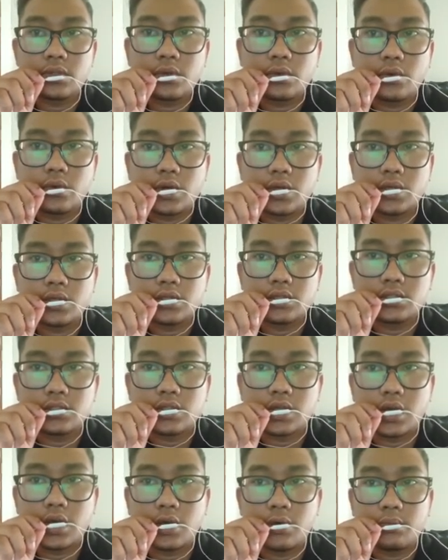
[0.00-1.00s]

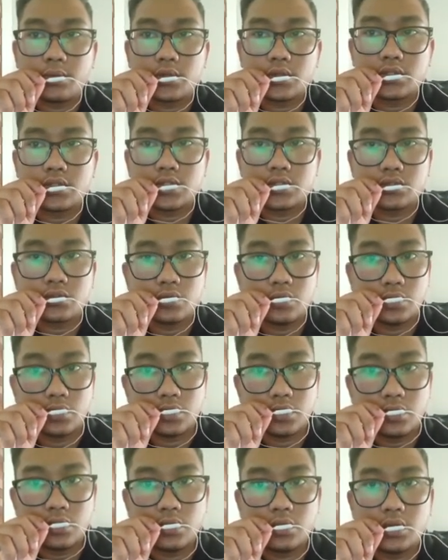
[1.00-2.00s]
requires process
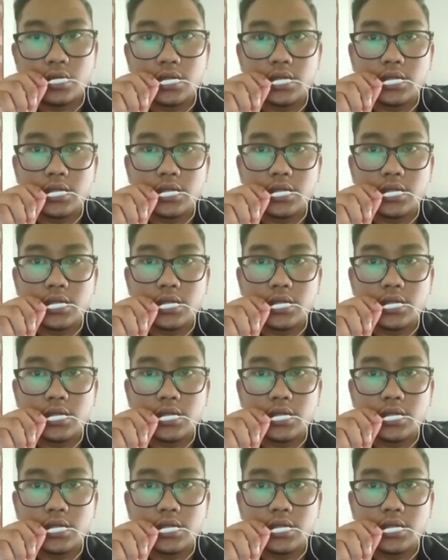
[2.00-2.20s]
control.